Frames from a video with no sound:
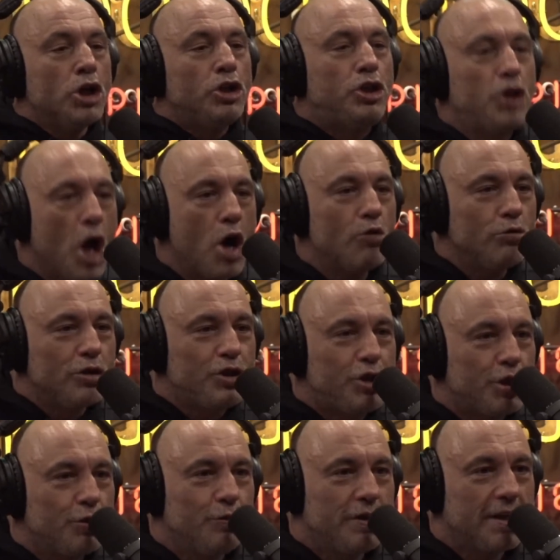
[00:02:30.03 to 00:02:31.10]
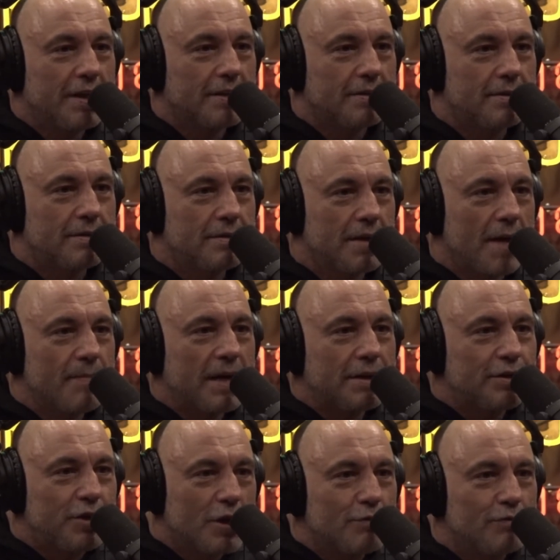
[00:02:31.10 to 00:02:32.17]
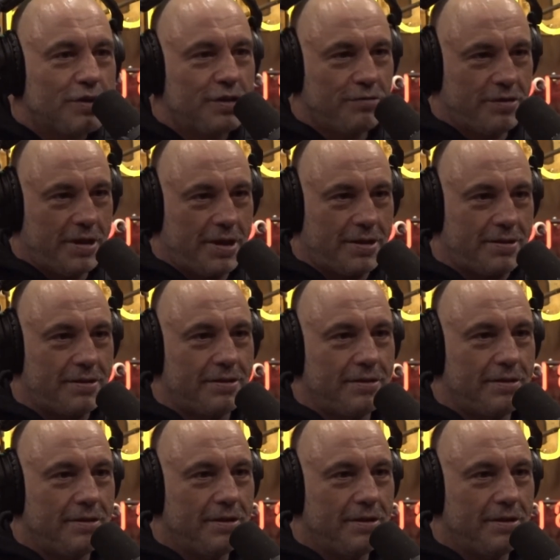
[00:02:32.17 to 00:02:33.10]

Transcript: don't do this. I'm like, don't do this.